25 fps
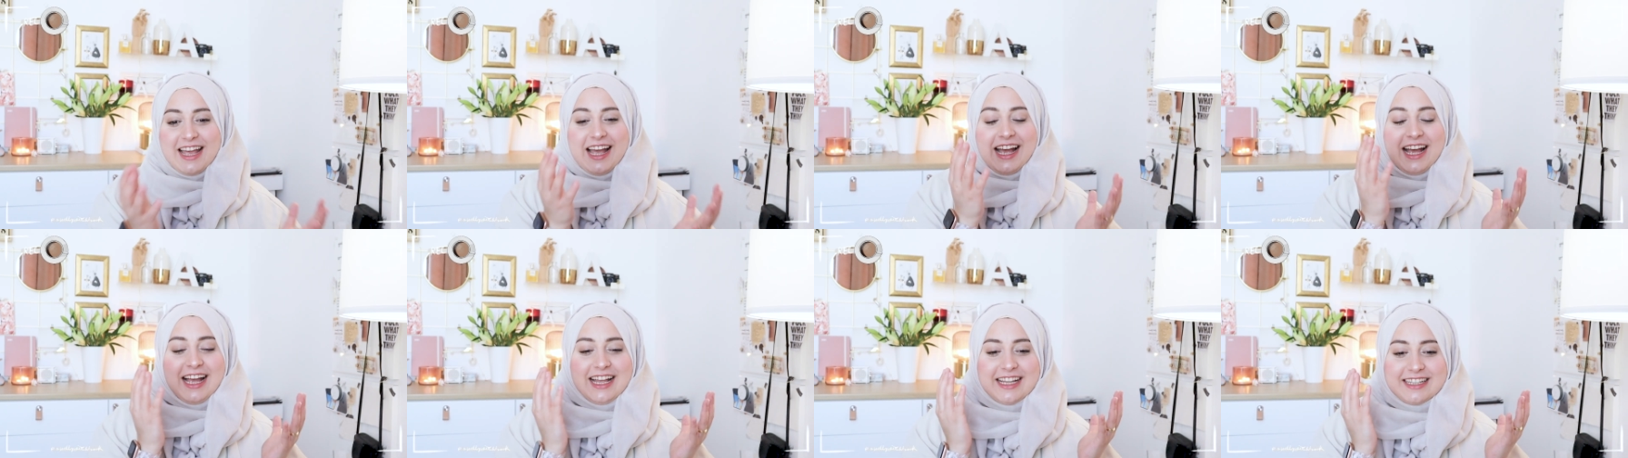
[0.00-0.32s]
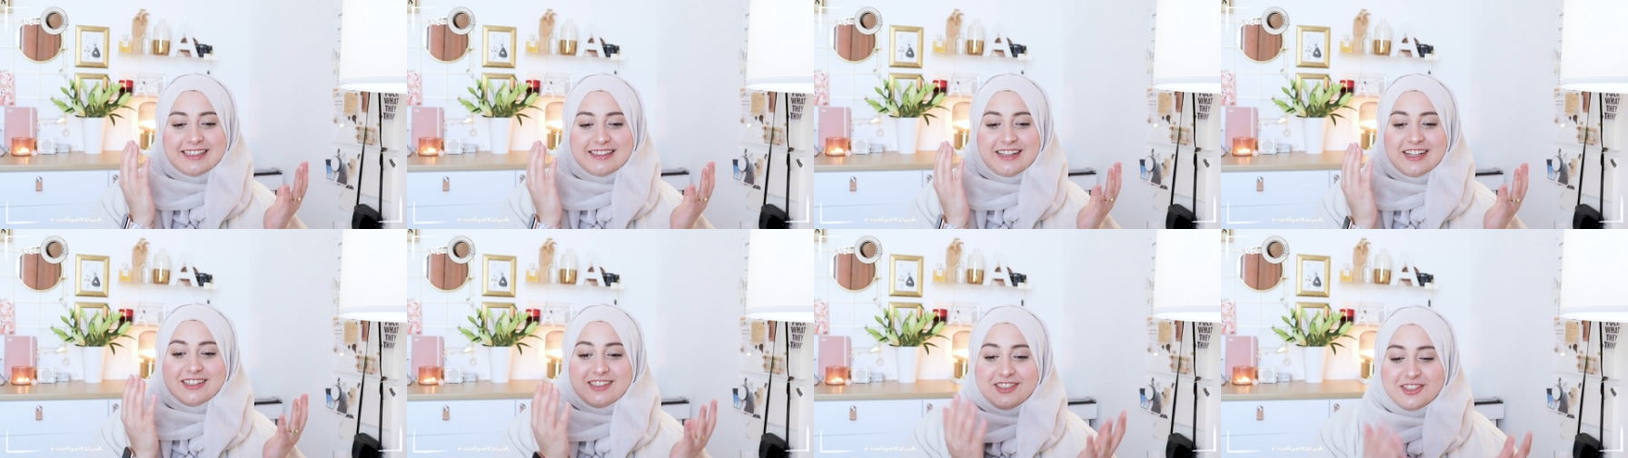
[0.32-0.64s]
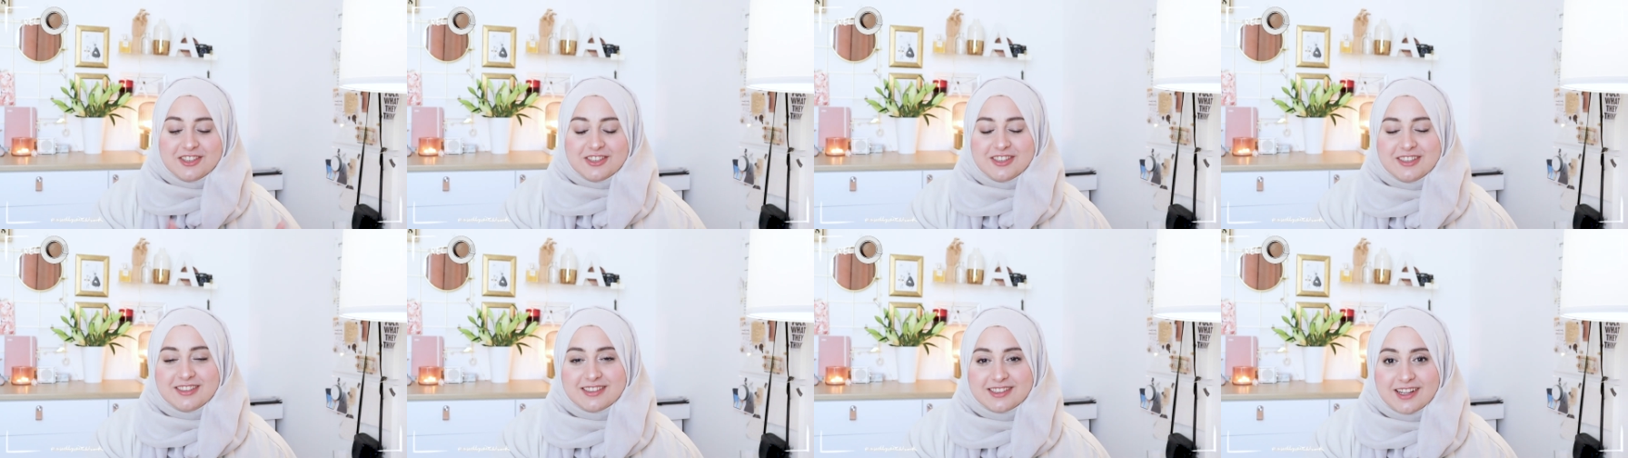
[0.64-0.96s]
and
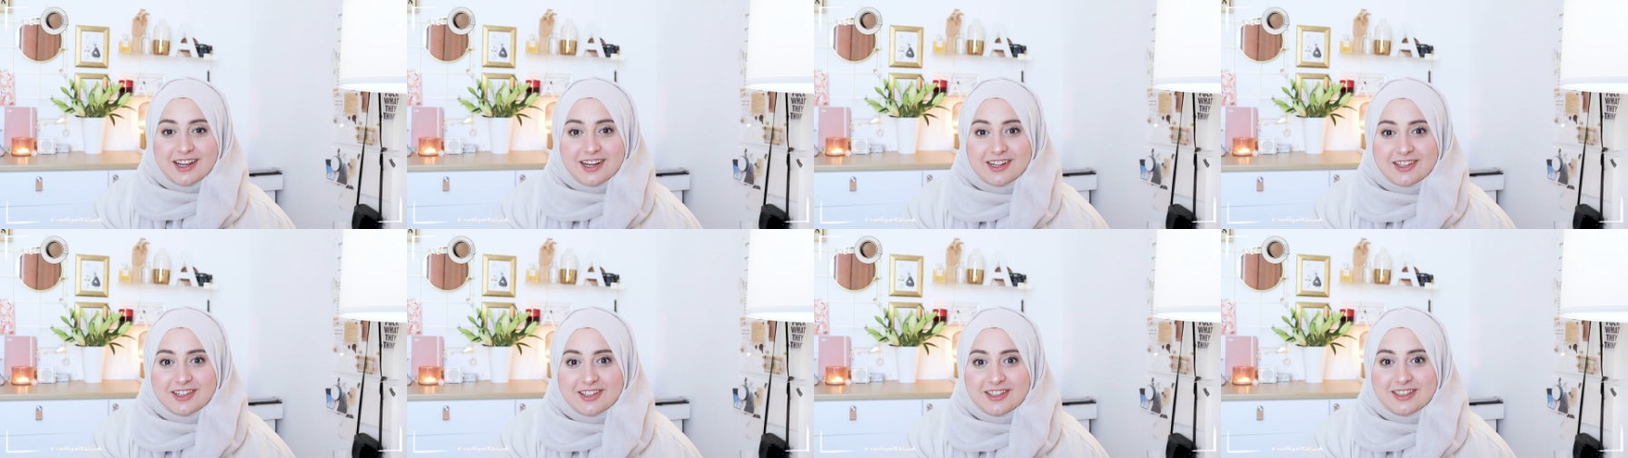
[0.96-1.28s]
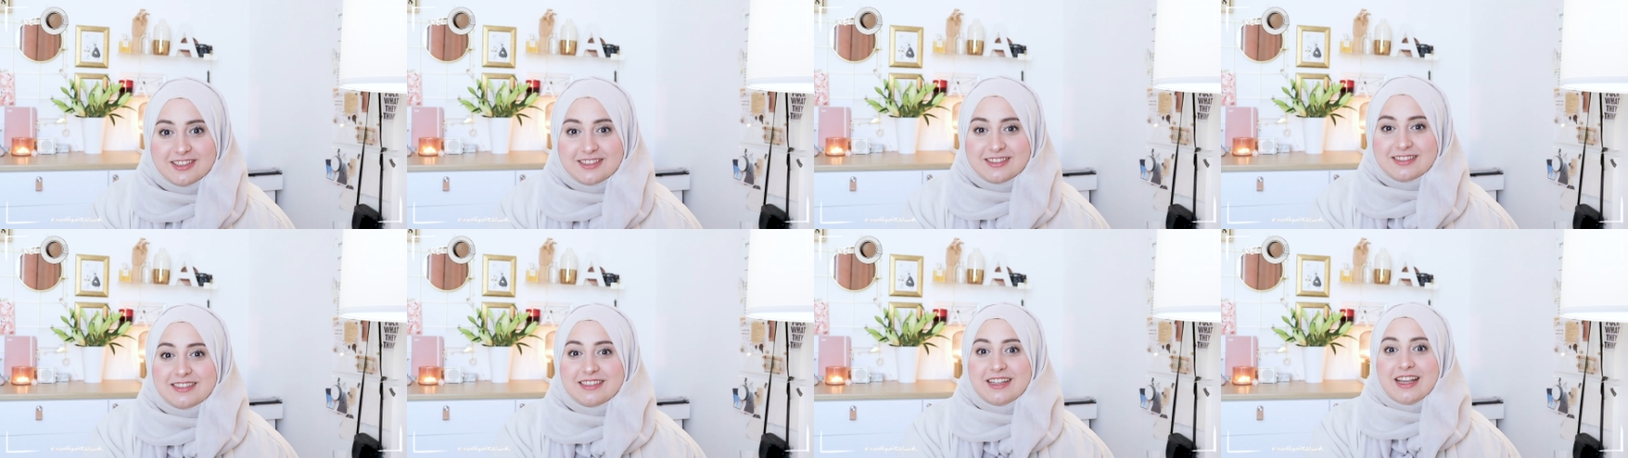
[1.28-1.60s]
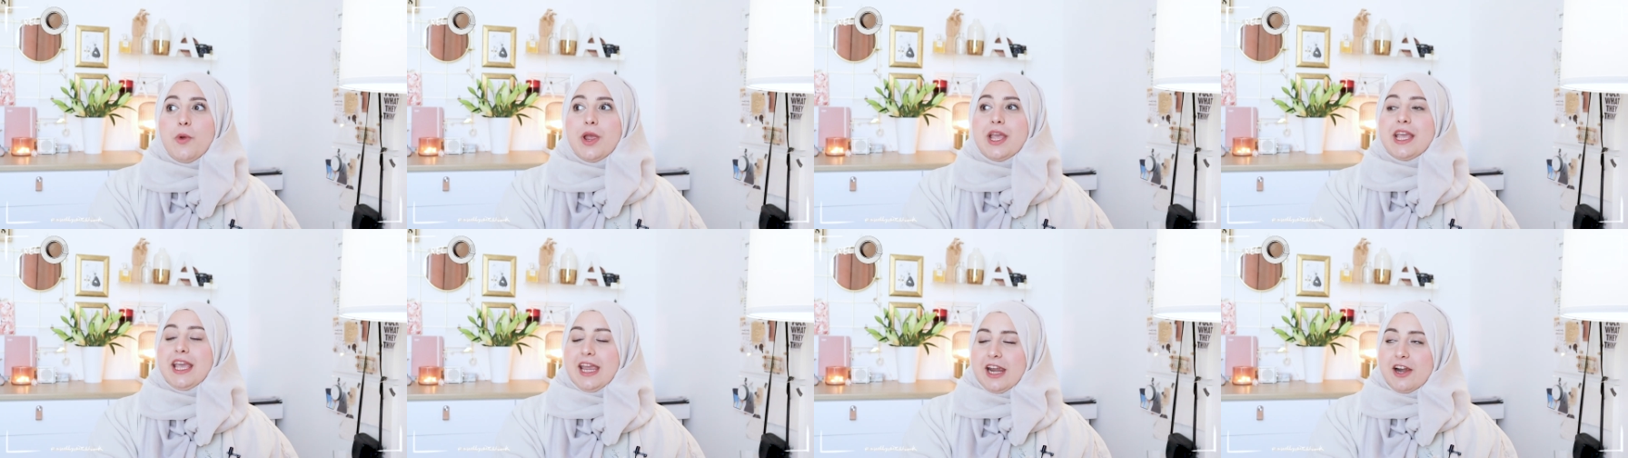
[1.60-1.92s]
interior designers,
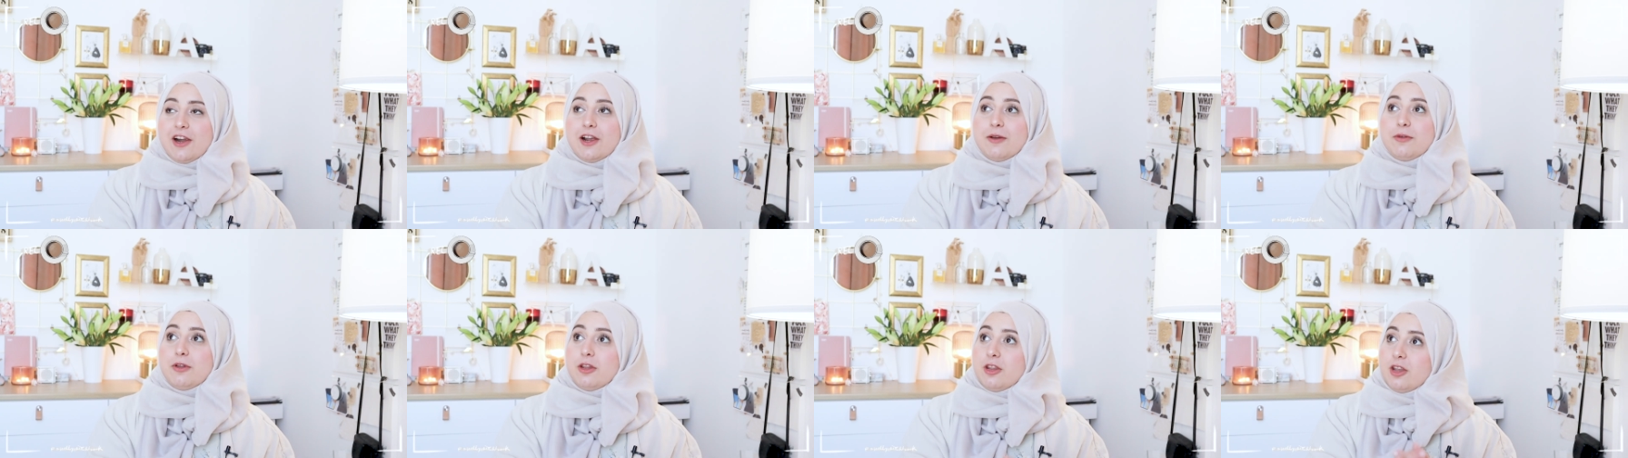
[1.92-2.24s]
we care a